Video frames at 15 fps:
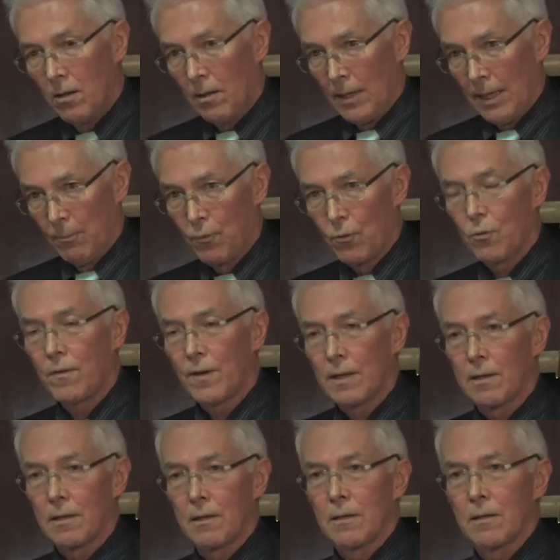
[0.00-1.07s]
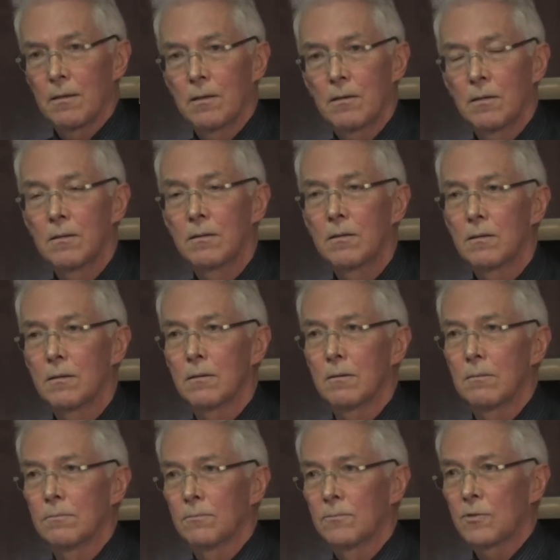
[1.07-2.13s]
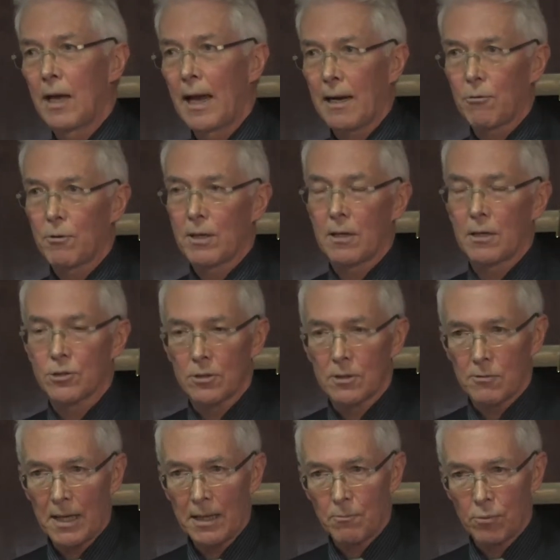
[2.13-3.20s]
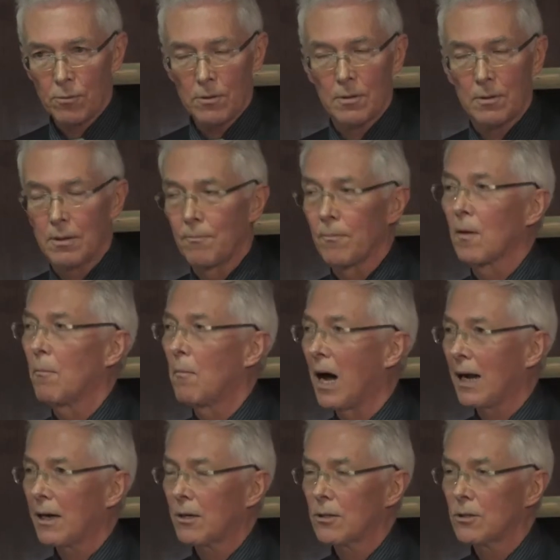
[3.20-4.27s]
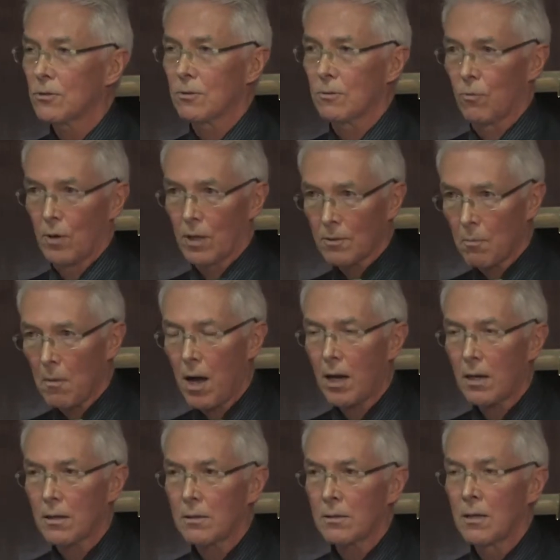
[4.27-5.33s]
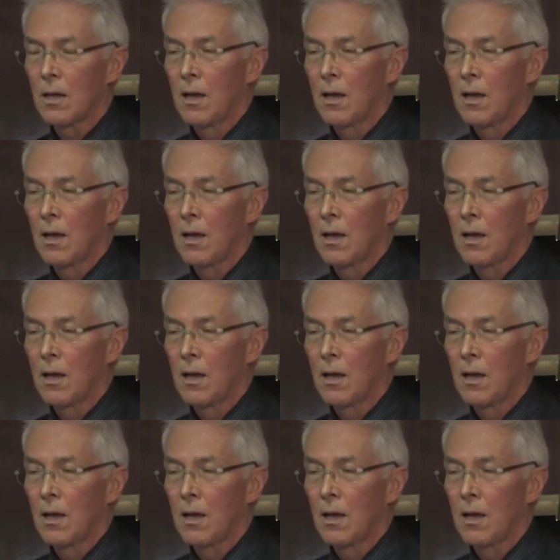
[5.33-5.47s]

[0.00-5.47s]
improving the agriculture trade markets, the world market,